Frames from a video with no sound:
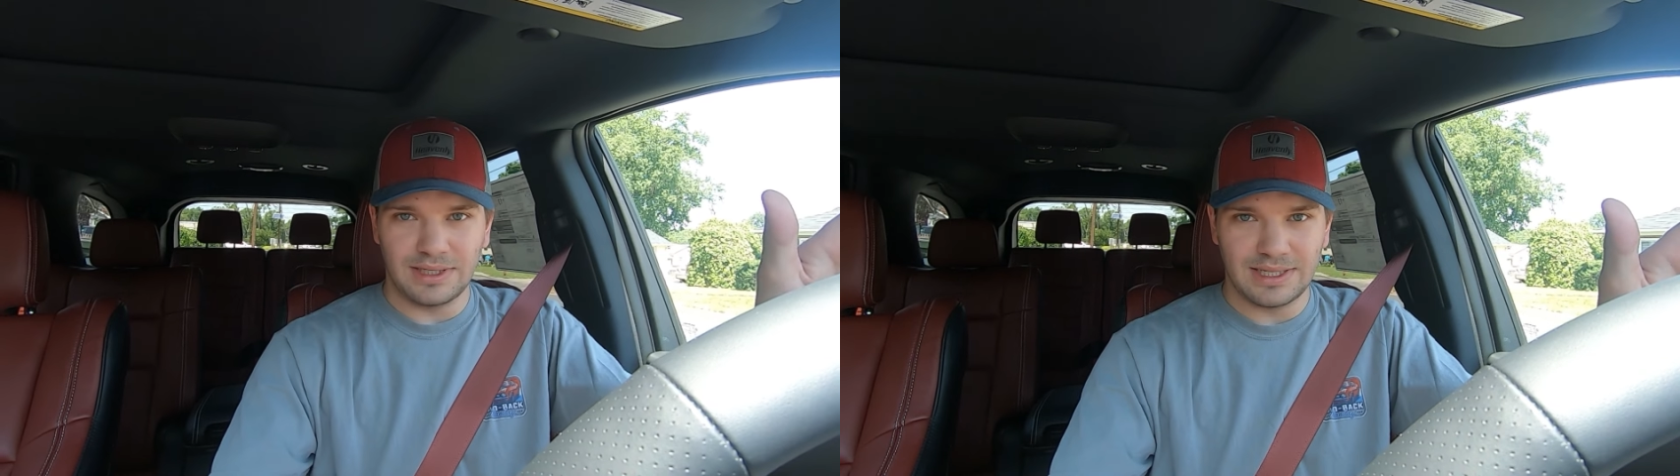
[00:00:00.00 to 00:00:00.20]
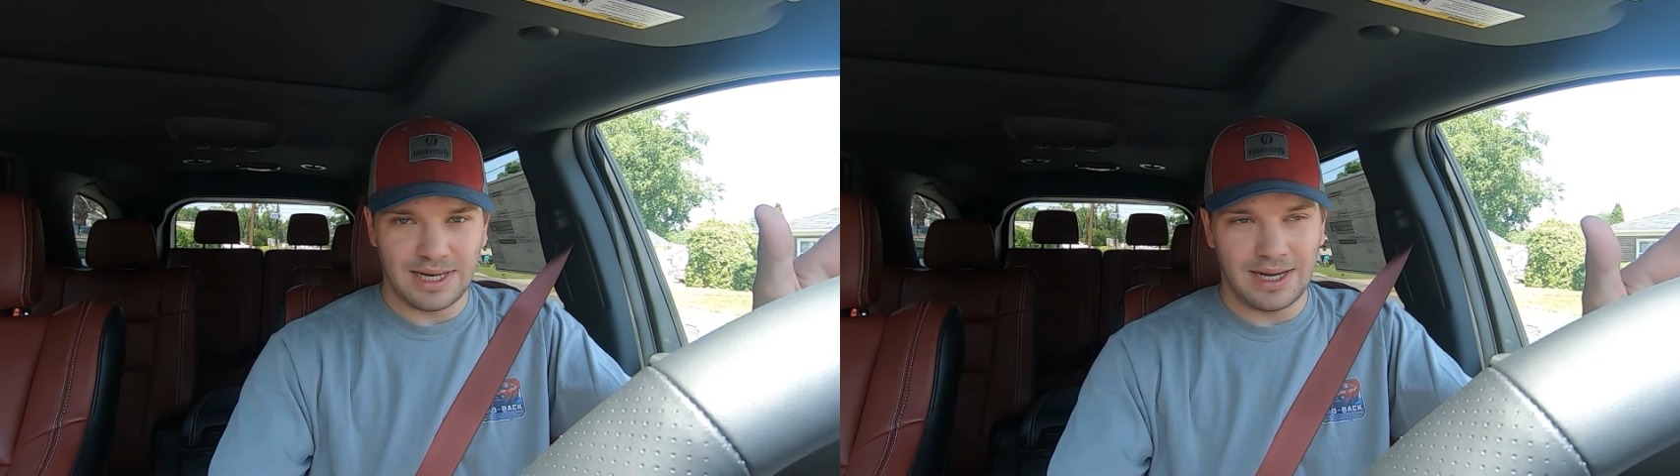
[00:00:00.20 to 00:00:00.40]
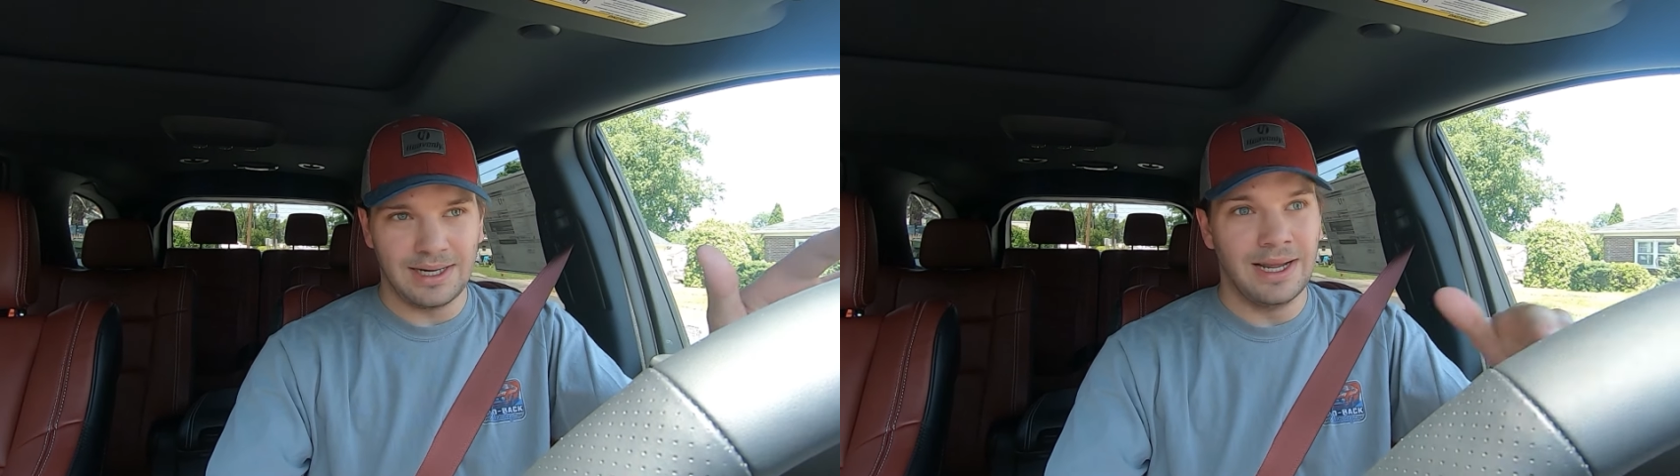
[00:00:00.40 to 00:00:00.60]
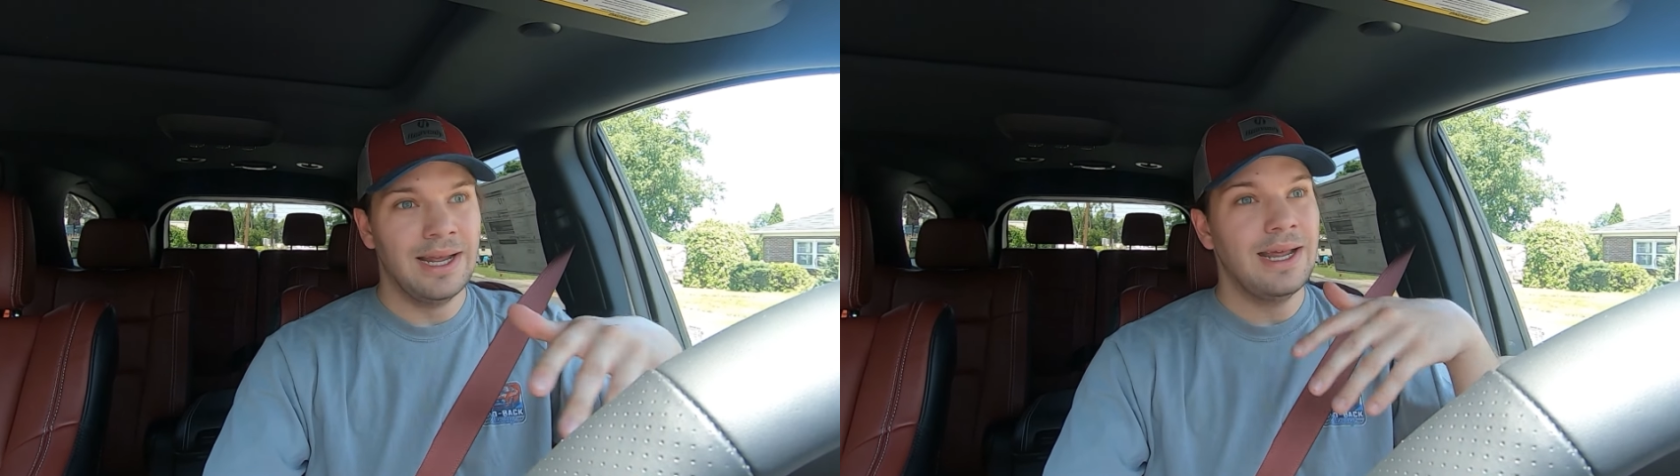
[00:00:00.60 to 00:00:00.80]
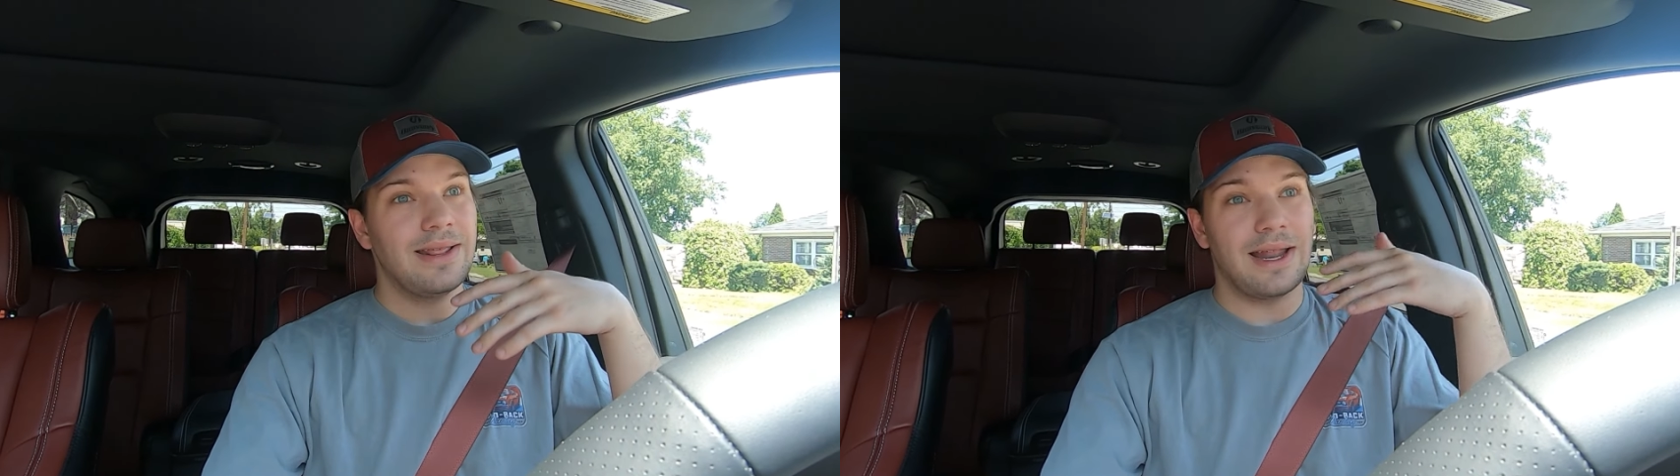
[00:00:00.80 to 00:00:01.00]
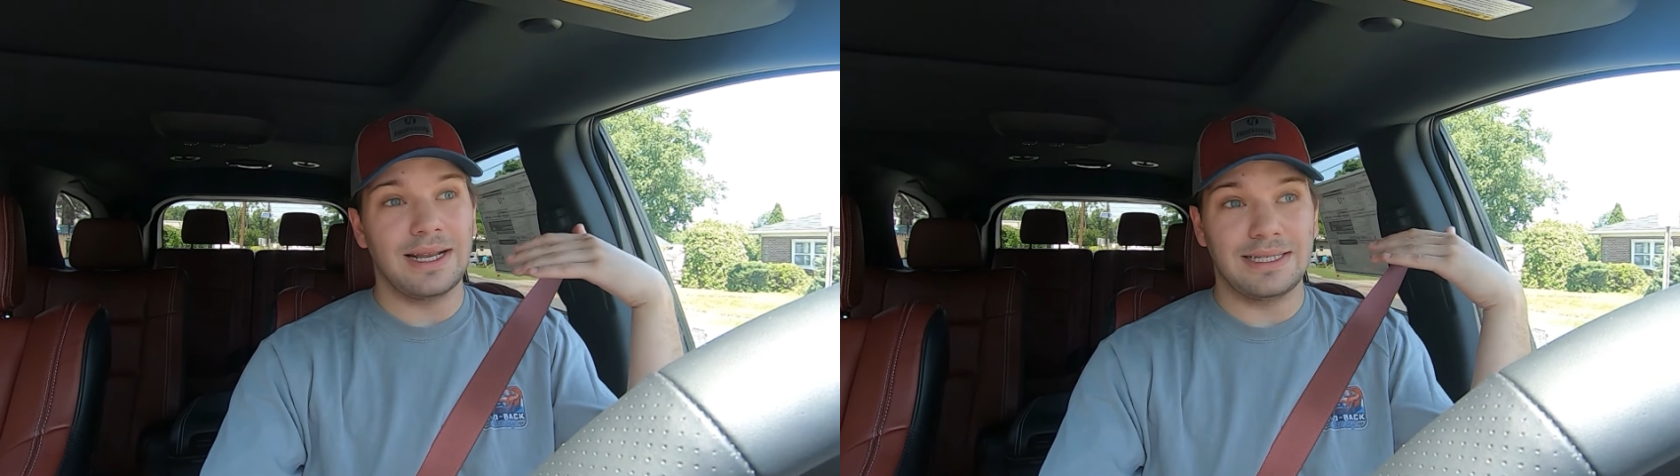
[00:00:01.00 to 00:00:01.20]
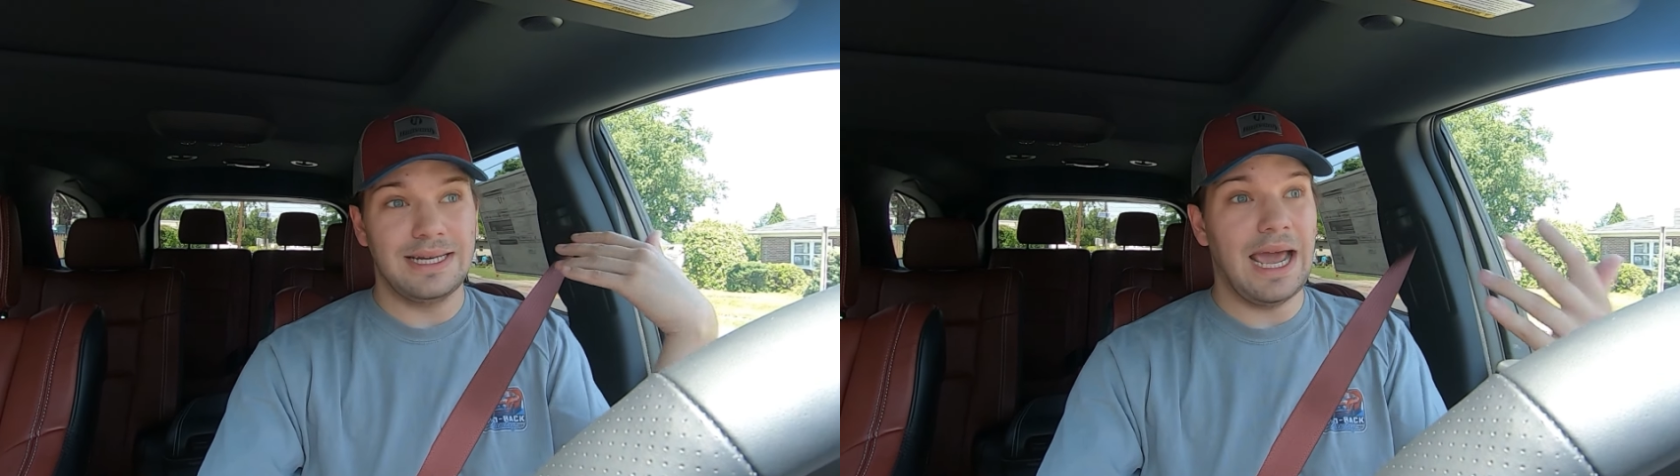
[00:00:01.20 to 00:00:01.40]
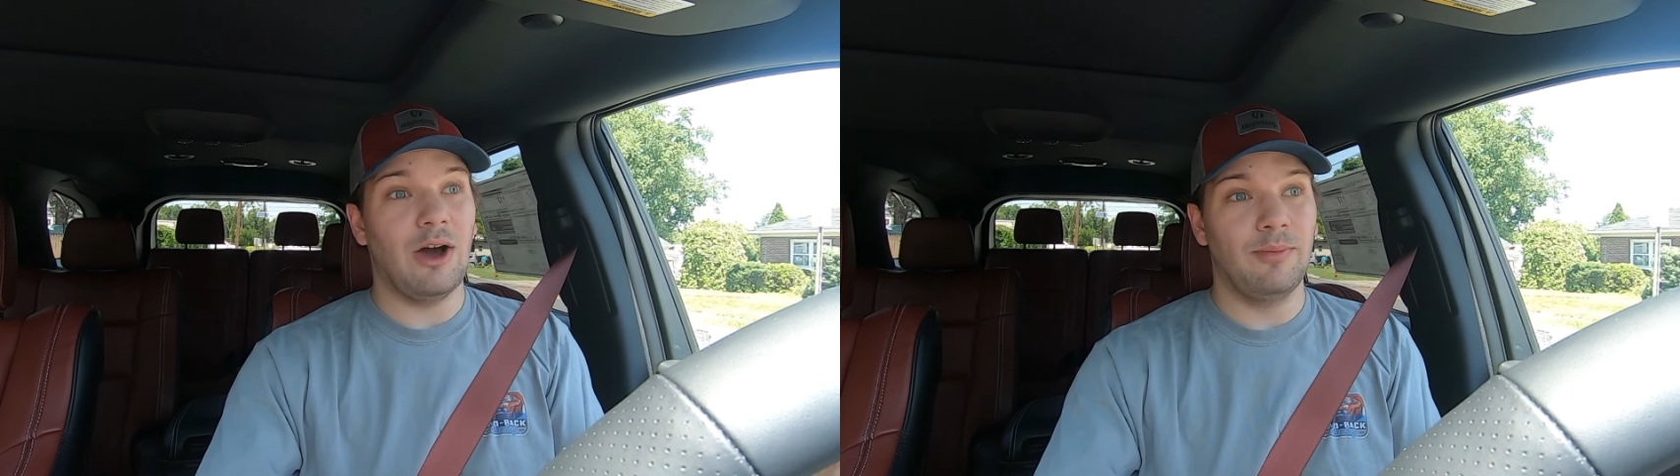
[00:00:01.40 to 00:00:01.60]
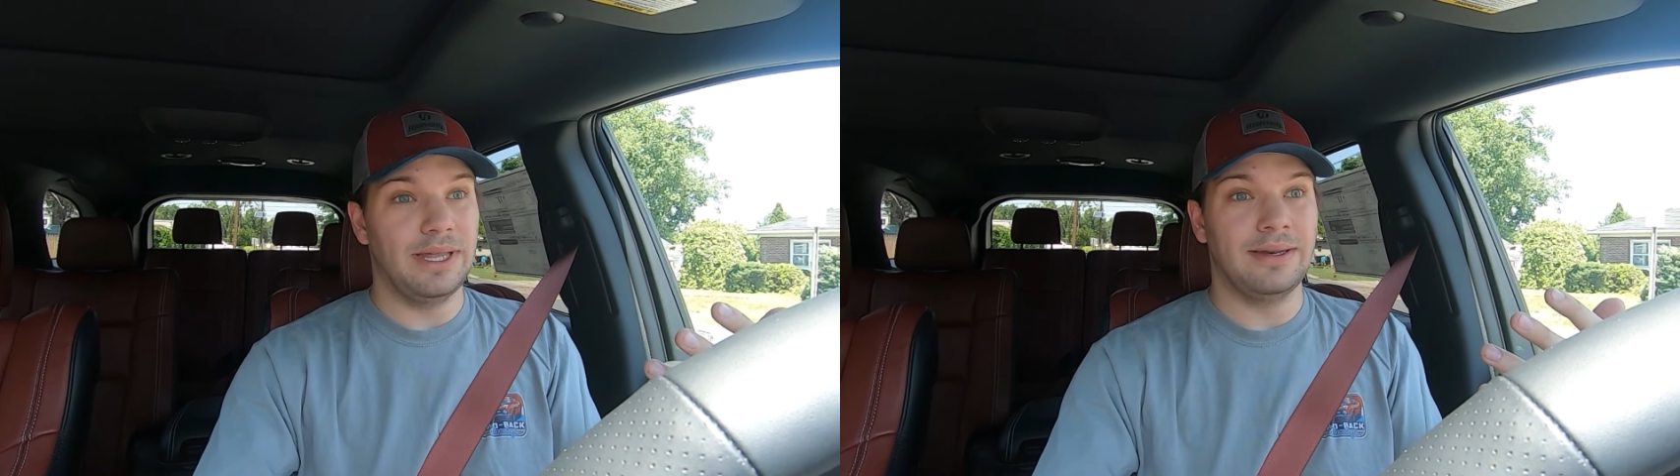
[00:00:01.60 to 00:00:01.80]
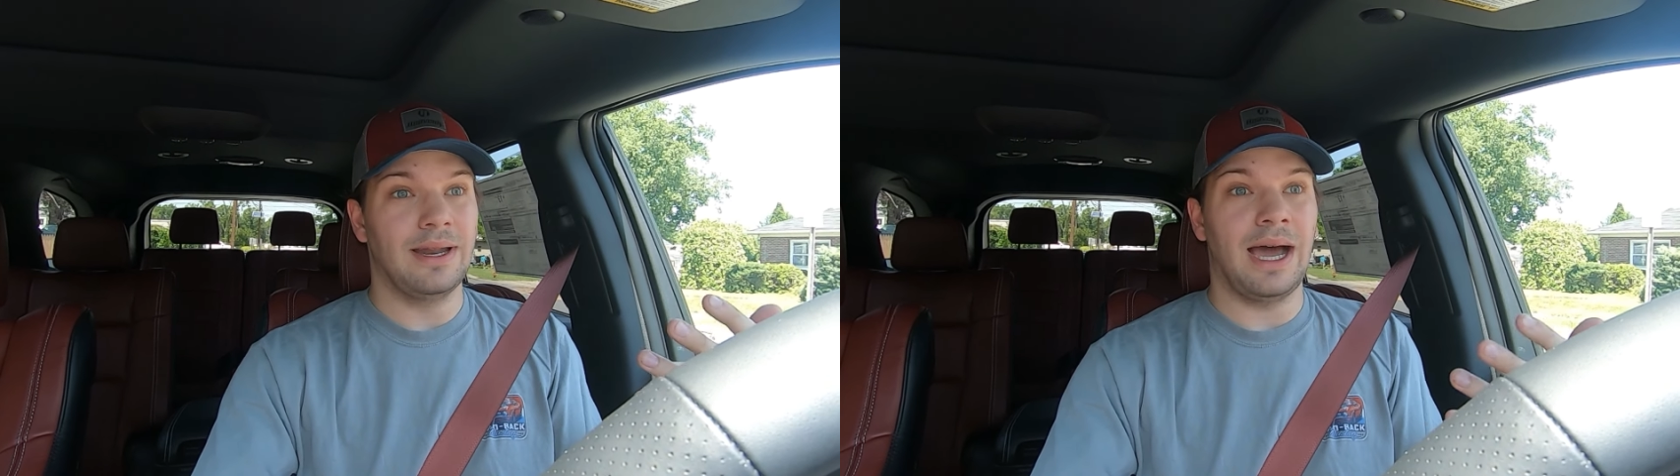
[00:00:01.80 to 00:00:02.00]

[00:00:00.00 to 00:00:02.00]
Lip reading: design that has now been